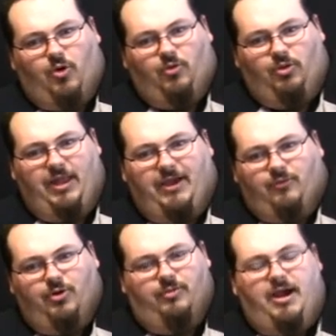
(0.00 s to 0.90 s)
more leg
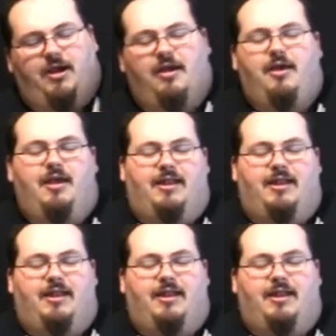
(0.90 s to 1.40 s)
room there.